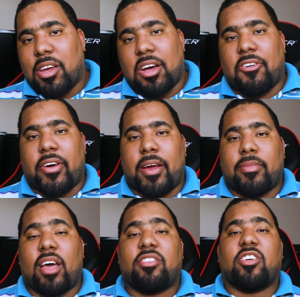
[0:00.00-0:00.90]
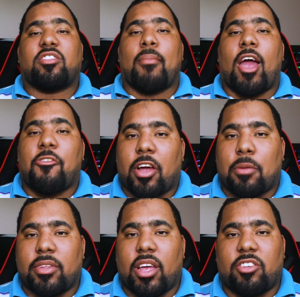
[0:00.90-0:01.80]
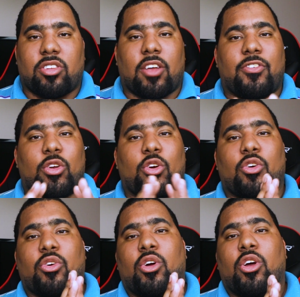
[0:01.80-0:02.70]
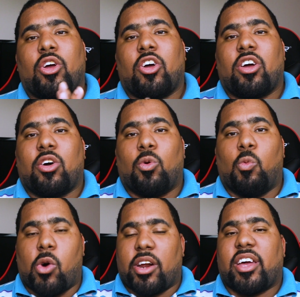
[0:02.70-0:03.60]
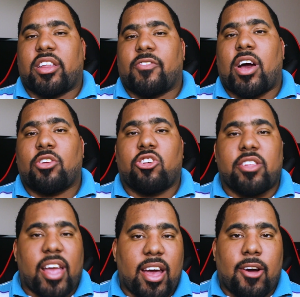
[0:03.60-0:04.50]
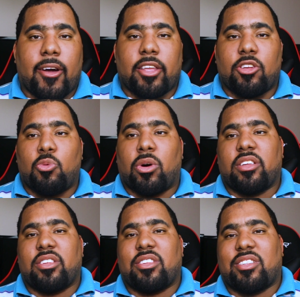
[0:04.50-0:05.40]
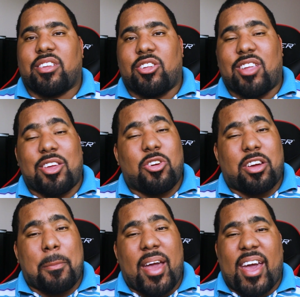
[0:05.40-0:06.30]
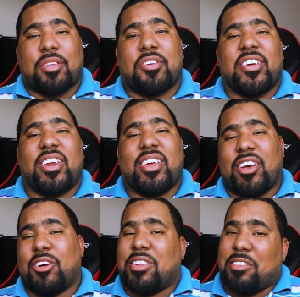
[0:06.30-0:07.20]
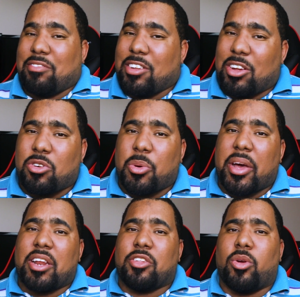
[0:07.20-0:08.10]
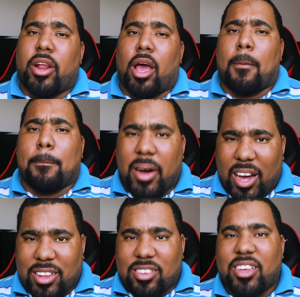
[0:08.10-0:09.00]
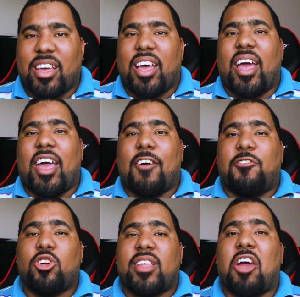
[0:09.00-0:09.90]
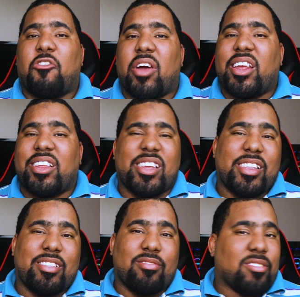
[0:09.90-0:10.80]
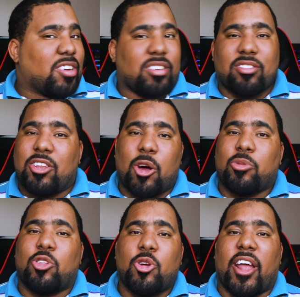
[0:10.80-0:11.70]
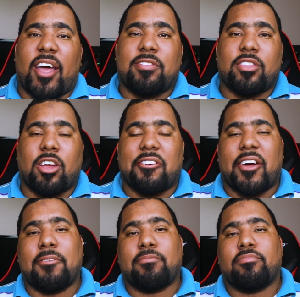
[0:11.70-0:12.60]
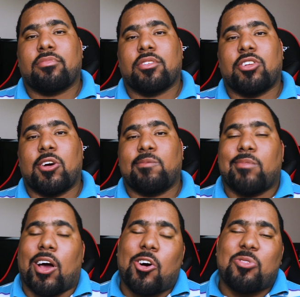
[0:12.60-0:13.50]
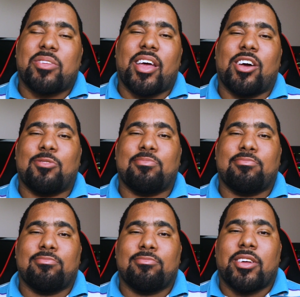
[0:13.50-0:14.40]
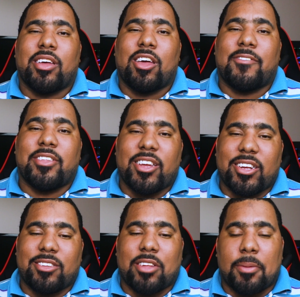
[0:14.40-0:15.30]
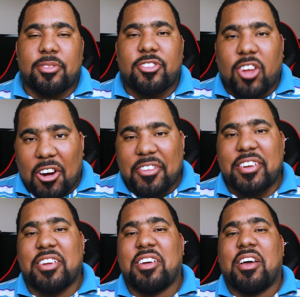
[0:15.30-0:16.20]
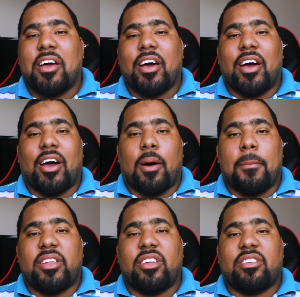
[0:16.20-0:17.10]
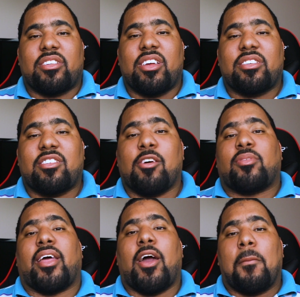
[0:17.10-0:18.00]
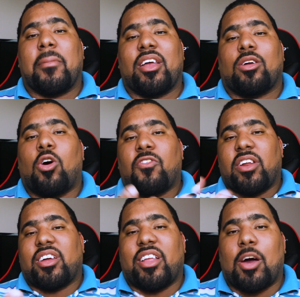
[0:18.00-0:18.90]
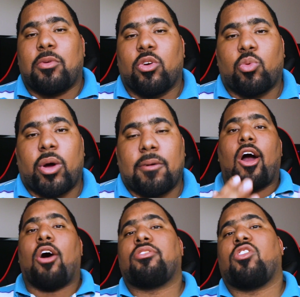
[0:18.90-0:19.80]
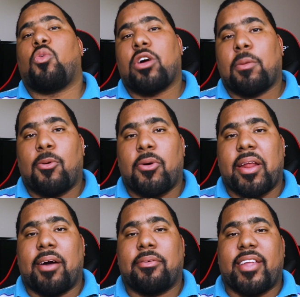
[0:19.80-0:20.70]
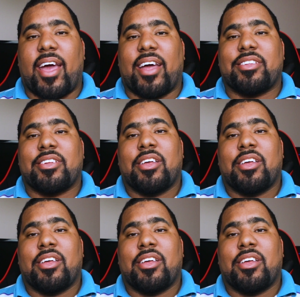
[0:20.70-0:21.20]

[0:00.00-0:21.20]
All right, that's just my recommendation. If you want to get the voucher now and you think you can pass within a year, then go ahead and do that. But if you're not ready, then just don't do that. All right. So I hope that helped. If it didn't, I'm sorry. But these are tips that help me, and hopefully it can help you as well. I also want to point out that